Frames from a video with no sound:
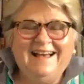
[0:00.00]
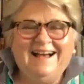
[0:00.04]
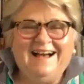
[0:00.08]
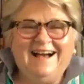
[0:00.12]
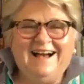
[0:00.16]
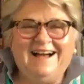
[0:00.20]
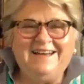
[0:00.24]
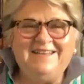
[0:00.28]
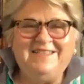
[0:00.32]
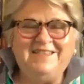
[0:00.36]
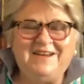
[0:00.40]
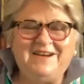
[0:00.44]

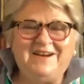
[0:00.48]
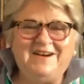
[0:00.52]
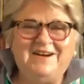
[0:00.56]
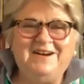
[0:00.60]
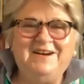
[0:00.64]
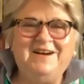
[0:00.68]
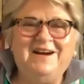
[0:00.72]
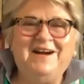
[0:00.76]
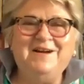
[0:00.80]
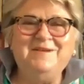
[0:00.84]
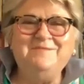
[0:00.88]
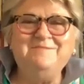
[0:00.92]
Hi
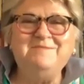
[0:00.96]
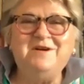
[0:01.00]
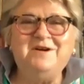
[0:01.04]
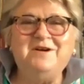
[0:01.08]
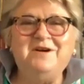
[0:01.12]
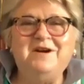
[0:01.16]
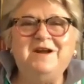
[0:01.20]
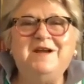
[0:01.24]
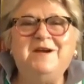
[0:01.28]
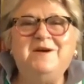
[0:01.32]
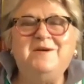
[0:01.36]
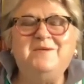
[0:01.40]
there, I'm
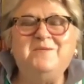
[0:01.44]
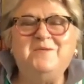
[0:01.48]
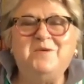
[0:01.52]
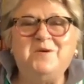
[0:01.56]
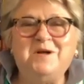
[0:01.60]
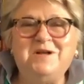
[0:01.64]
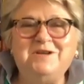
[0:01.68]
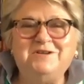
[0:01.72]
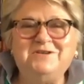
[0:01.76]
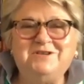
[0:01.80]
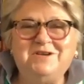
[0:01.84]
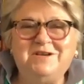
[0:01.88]
Marianne
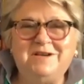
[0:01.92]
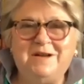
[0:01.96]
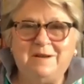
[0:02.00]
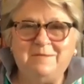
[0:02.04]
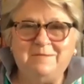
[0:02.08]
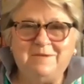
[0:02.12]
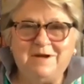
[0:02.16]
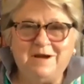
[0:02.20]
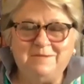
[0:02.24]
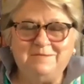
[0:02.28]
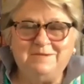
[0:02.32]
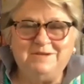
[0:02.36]
Walsh and
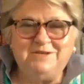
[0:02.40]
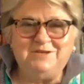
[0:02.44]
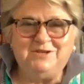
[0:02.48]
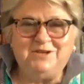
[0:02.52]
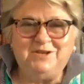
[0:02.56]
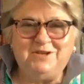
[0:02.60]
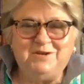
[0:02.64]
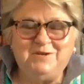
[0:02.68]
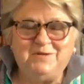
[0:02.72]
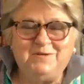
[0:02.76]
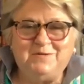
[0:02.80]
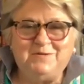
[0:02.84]
I'm coming
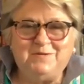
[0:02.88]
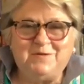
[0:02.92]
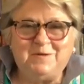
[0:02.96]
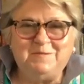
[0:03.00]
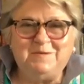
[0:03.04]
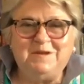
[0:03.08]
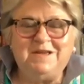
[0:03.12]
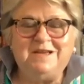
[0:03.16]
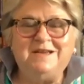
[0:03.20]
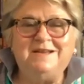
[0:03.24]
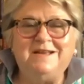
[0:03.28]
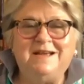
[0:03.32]
to you
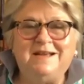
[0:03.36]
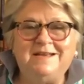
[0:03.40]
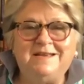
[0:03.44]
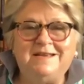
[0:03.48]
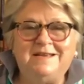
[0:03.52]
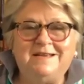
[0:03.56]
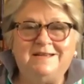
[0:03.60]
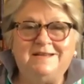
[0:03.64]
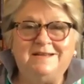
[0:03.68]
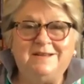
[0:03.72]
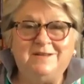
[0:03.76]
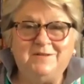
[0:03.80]
from
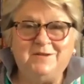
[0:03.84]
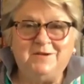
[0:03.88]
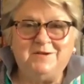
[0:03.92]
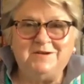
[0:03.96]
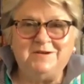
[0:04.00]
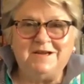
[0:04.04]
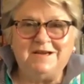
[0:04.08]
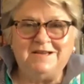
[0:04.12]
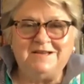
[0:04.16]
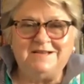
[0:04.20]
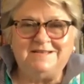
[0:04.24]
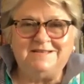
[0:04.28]
Connecticut in the
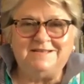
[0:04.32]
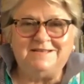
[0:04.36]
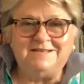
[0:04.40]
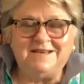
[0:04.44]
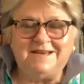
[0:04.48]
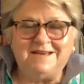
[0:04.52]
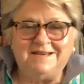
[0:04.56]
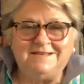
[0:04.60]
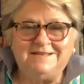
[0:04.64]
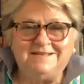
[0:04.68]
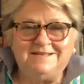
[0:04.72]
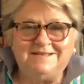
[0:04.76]
United
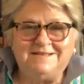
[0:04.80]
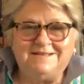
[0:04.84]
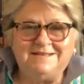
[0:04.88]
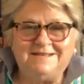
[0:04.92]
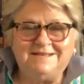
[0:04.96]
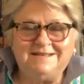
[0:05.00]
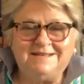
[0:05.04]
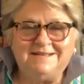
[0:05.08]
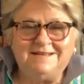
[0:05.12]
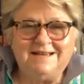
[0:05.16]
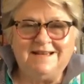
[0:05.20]
States.